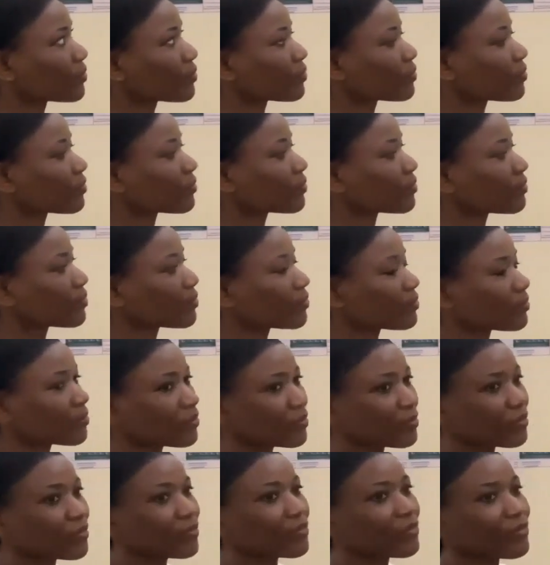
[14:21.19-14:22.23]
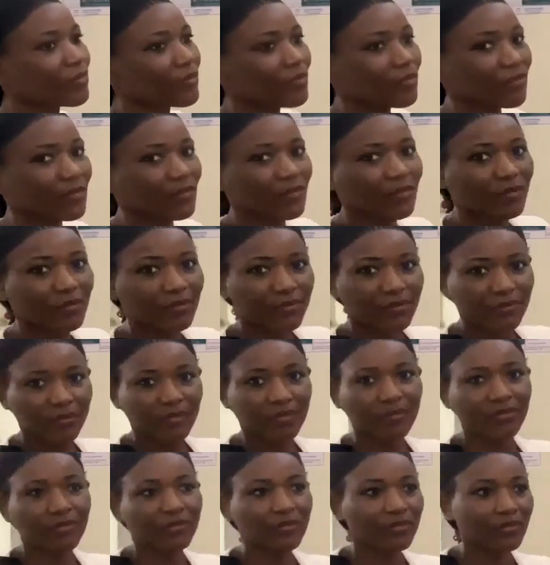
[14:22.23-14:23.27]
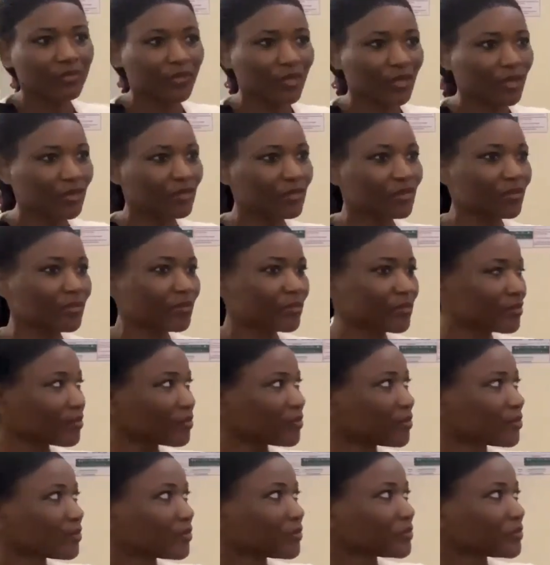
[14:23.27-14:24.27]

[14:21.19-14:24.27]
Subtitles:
So I honestly think that because